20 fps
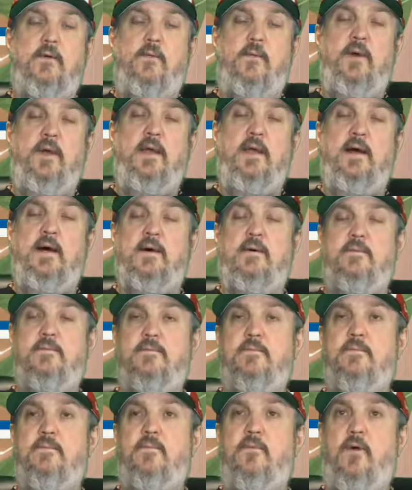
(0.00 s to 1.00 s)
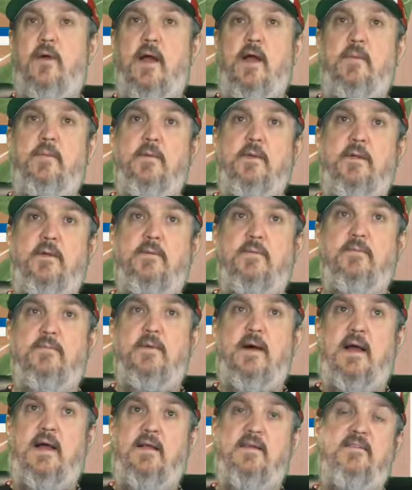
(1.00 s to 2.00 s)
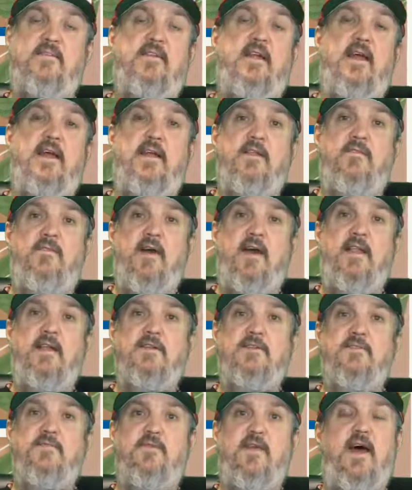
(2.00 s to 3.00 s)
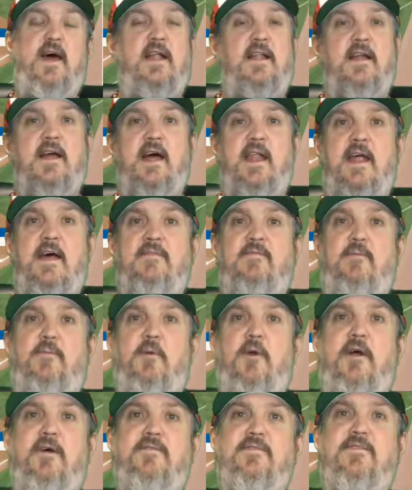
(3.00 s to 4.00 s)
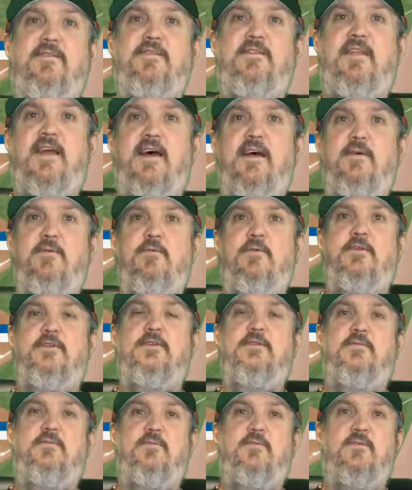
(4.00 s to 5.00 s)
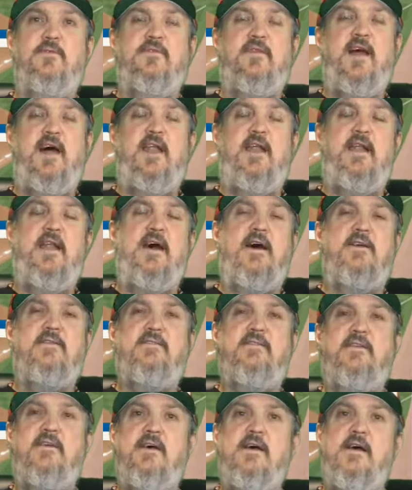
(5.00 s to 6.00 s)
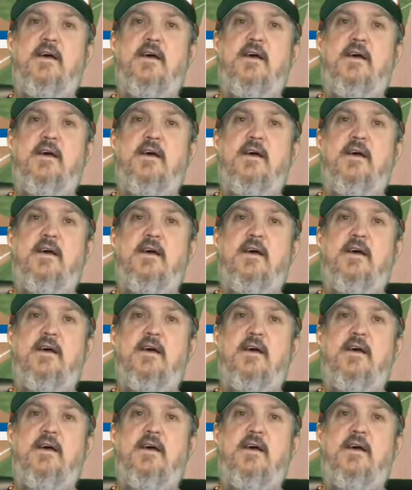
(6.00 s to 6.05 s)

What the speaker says: we were able to, I guess, take advantage of that and kind of have a breakfast date, which was kind of nice.